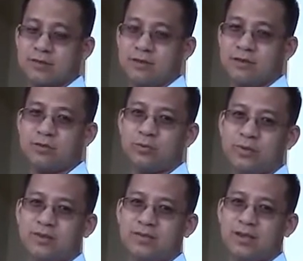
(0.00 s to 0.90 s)
In
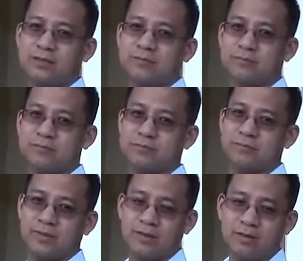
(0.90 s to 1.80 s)
2010,
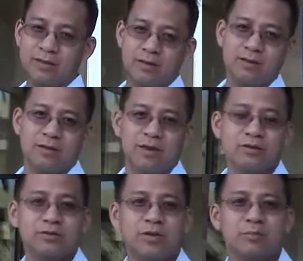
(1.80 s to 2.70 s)

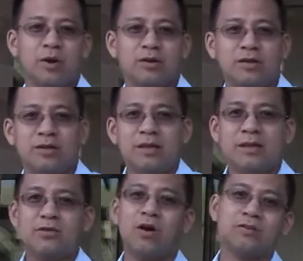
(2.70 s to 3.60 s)
Internet Marketing
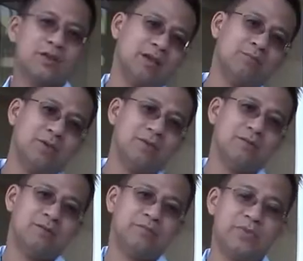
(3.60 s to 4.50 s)
Inc. contacted me.
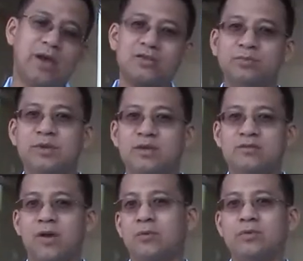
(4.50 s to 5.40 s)
They asked me
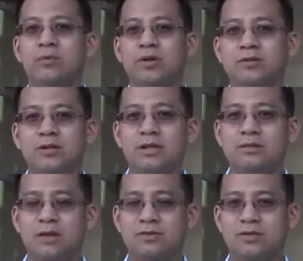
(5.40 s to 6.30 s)
if I would want to lead
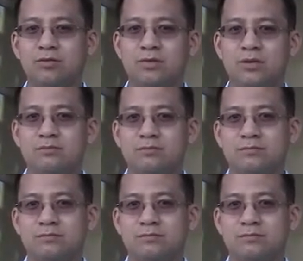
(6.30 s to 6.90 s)
the SEO team.